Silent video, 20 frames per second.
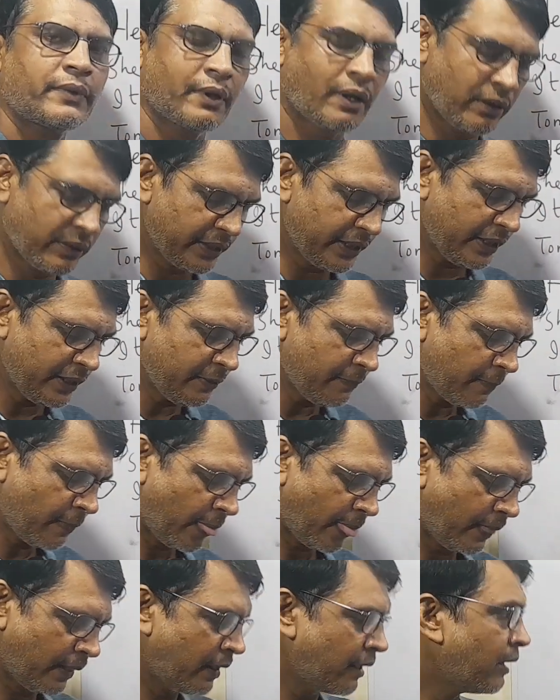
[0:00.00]
Okay.
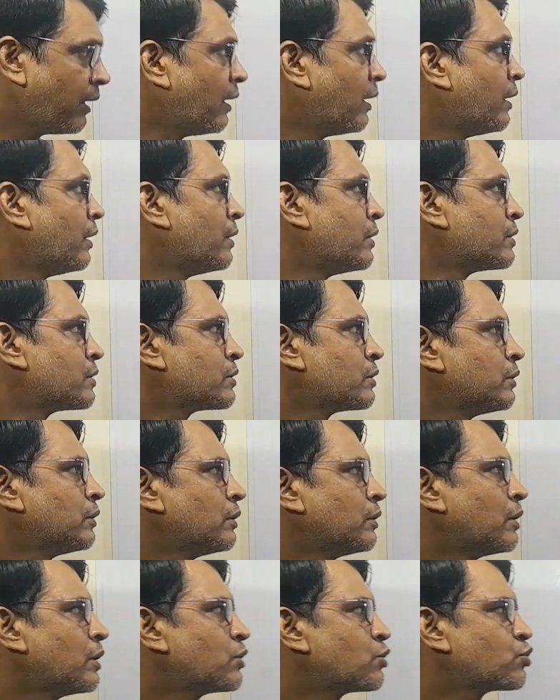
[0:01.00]

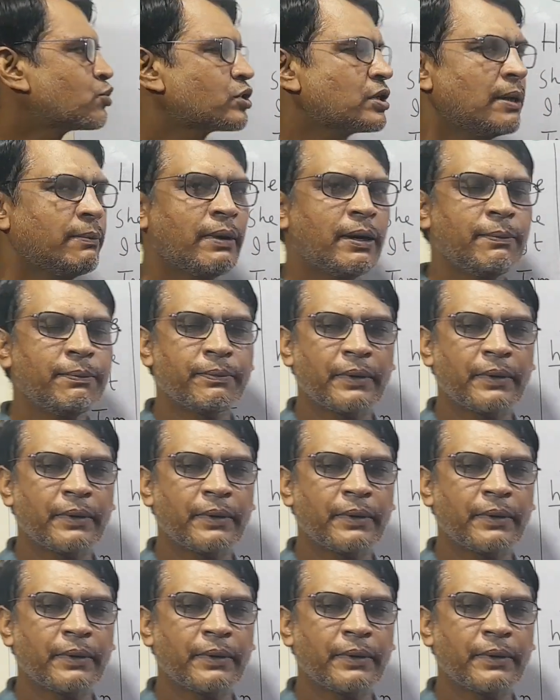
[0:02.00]
So to sum up,